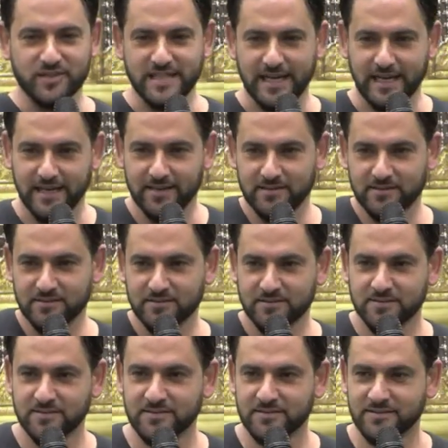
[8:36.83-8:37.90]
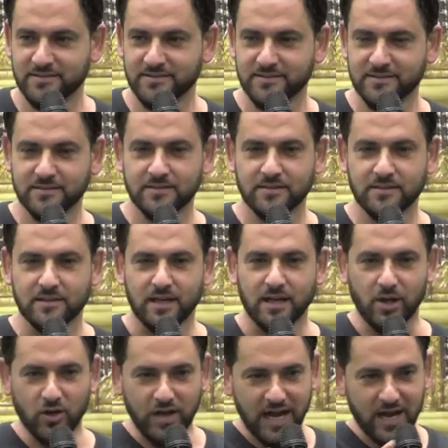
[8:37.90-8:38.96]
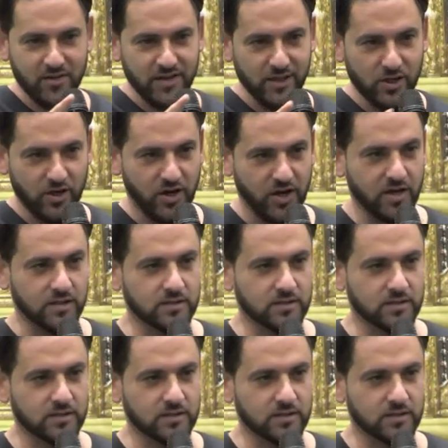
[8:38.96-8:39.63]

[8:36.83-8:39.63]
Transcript: second. Look how they look.